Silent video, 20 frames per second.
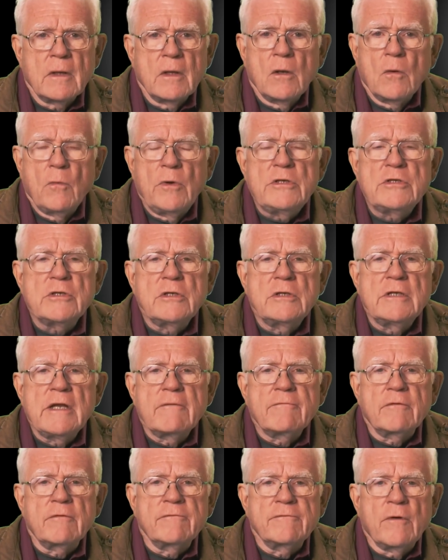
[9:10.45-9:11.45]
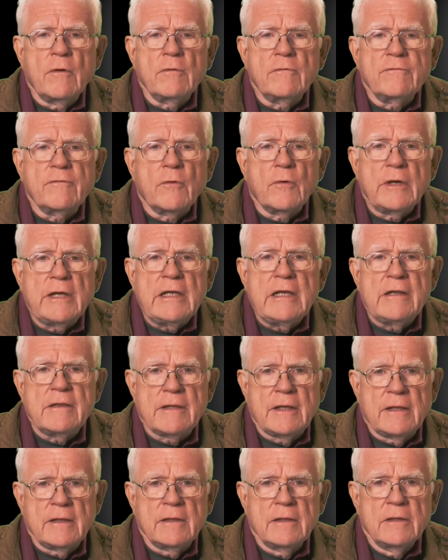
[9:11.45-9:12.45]
We should never vote for
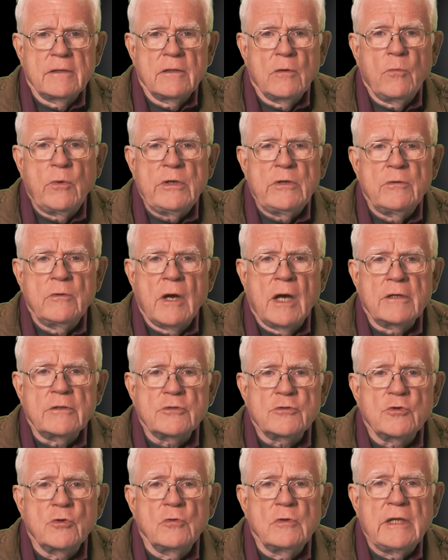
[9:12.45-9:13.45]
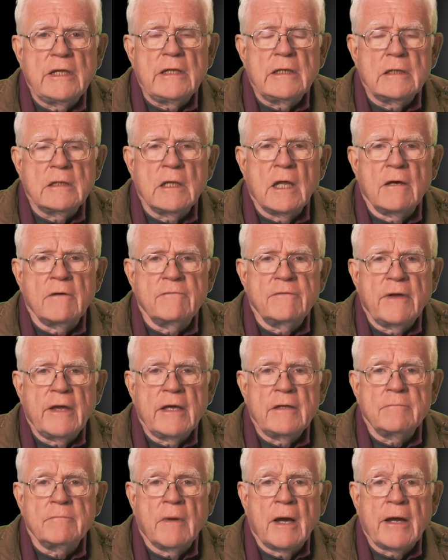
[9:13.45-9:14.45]
anything that we do not truly love,
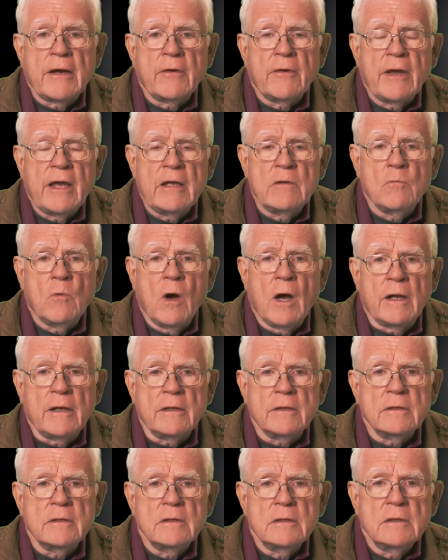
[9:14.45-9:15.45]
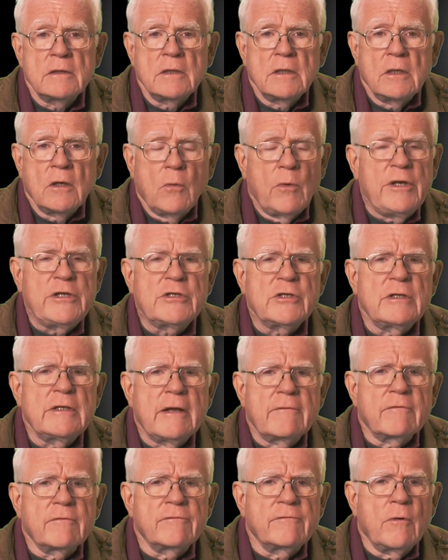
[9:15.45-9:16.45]
admire, and want. We should
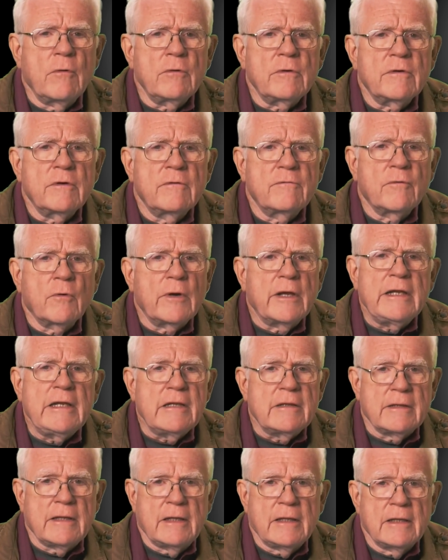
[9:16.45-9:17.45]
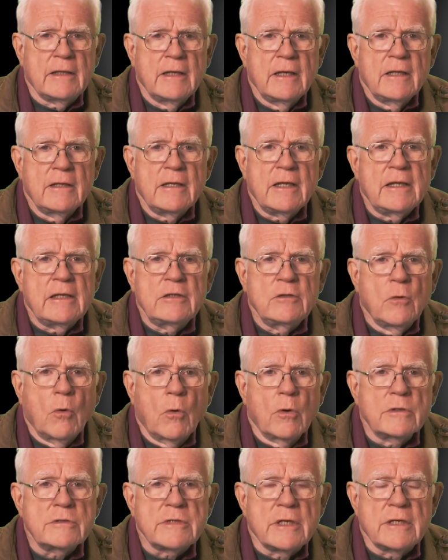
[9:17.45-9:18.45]
never vote for anything that
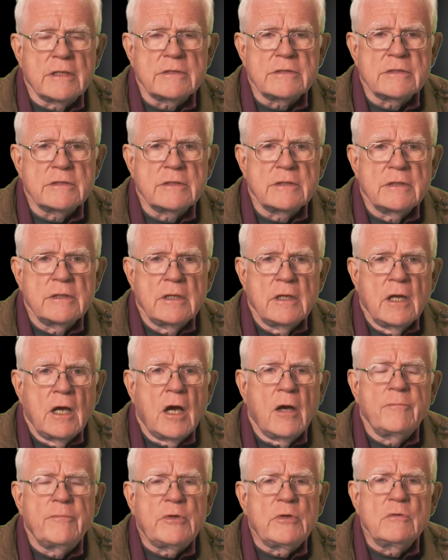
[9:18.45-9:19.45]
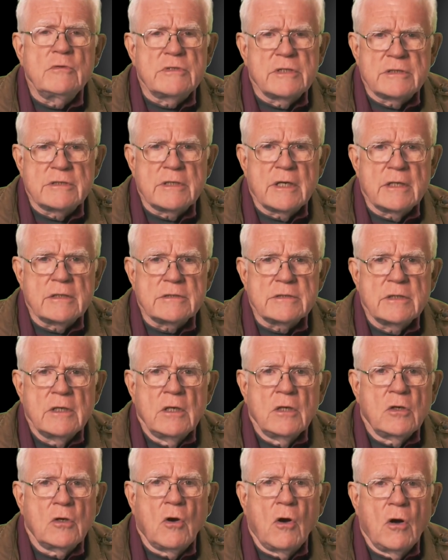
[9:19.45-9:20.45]
ignores us, abuses us,
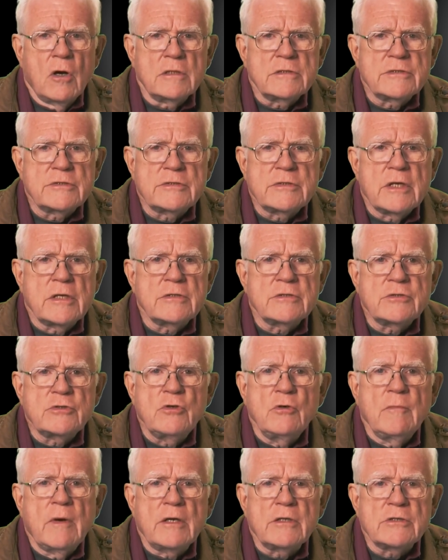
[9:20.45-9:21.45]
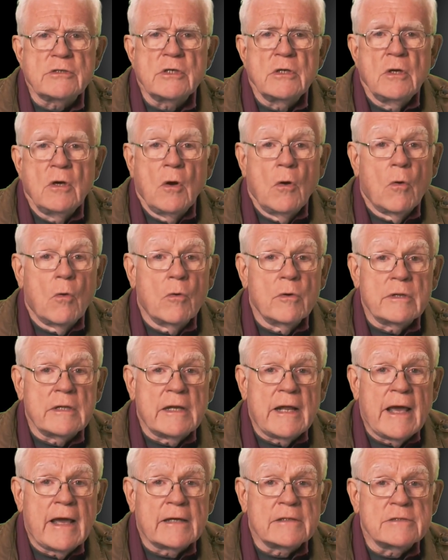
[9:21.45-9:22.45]
costs us too much, or
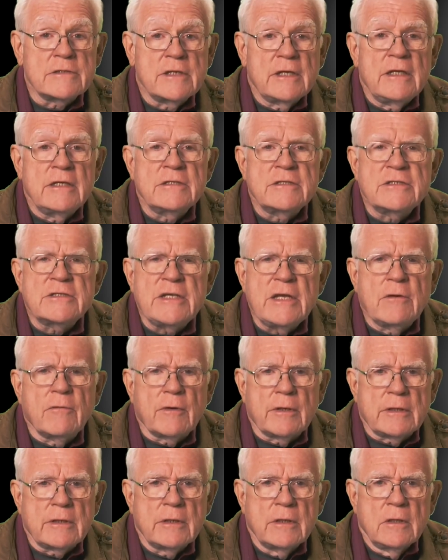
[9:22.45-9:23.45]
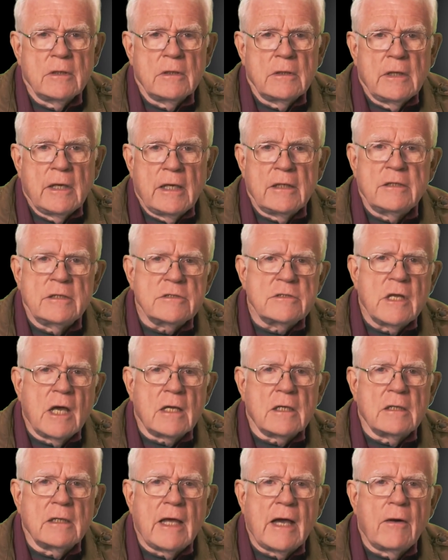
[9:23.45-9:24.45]
that acts in secret and does
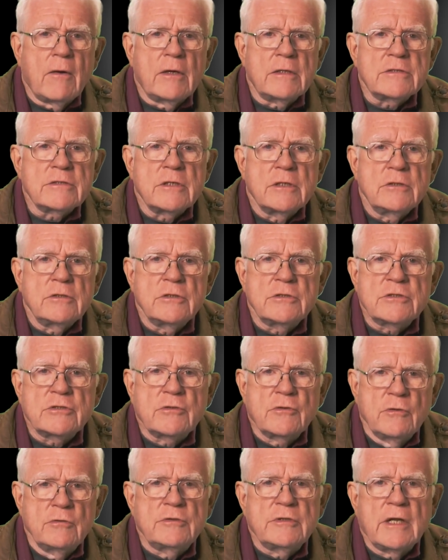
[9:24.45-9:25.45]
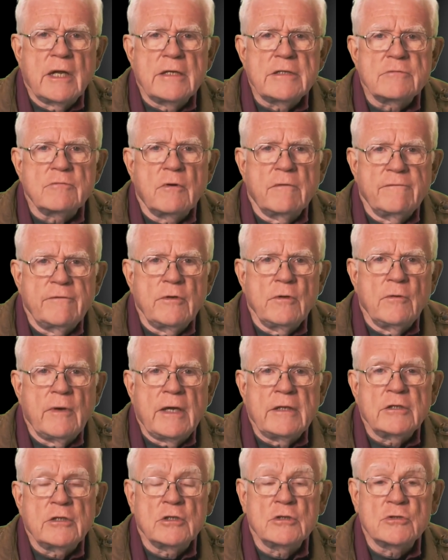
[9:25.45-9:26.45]
not allow us to scrutinize, review,
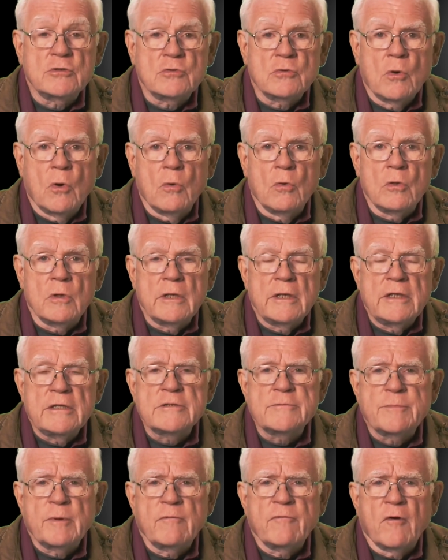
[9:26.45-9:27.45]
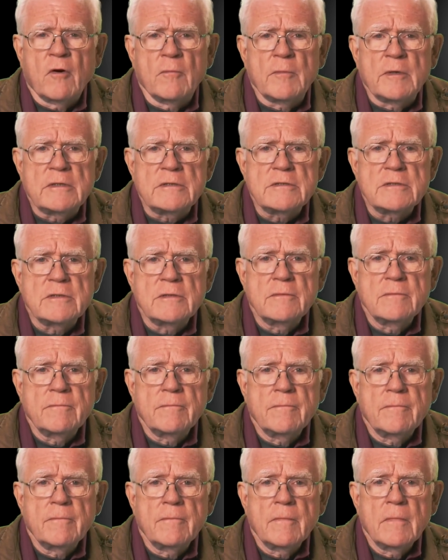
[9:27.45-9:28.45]
and control its performance.
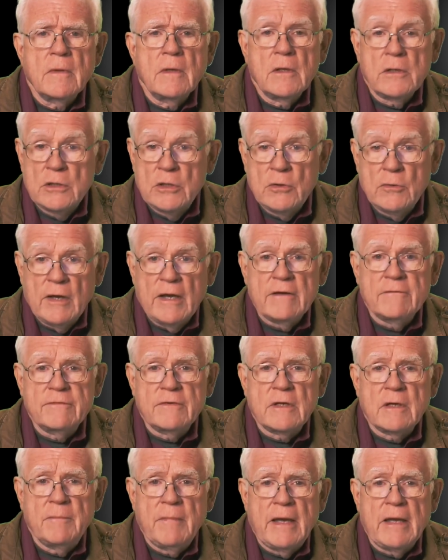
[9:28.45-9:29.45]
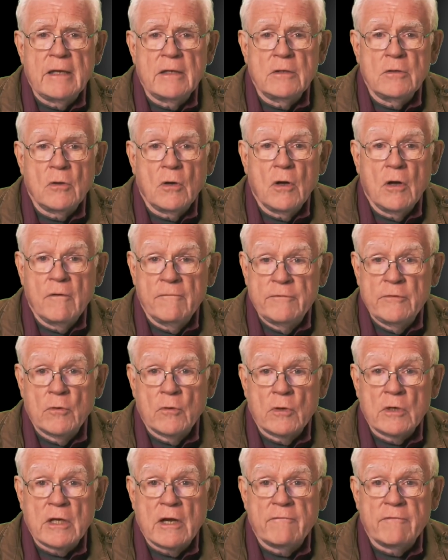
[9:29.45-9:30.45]
Do you have command of
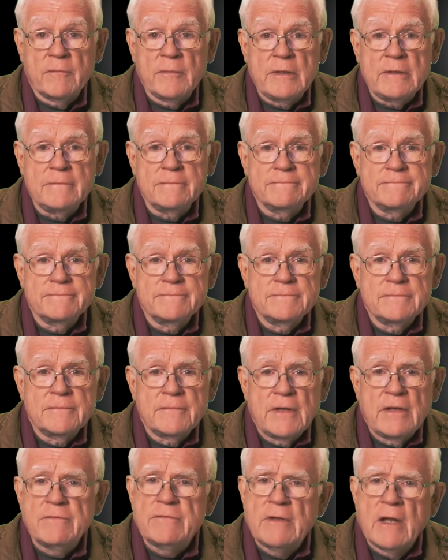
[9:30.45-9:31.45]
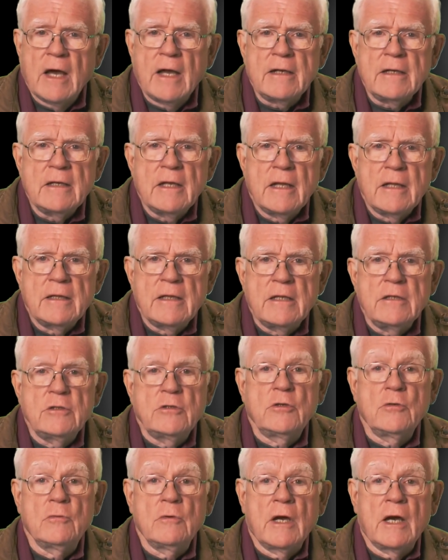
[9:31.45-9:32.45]
your government? If not, then
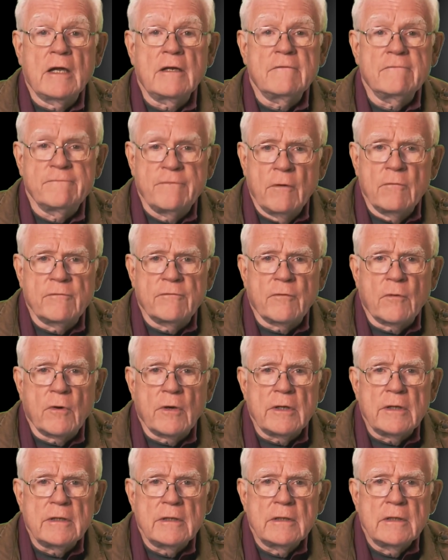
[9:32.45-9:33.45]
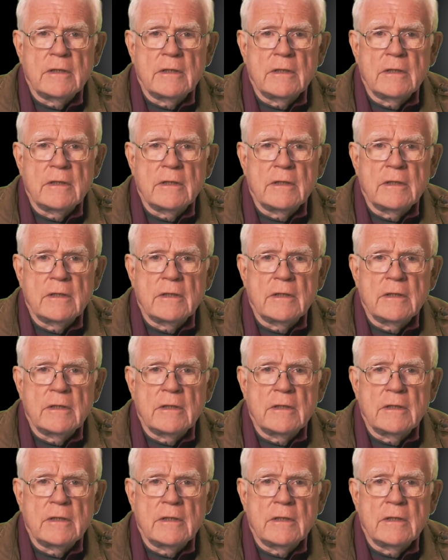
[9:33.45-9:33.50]
do not vote for it.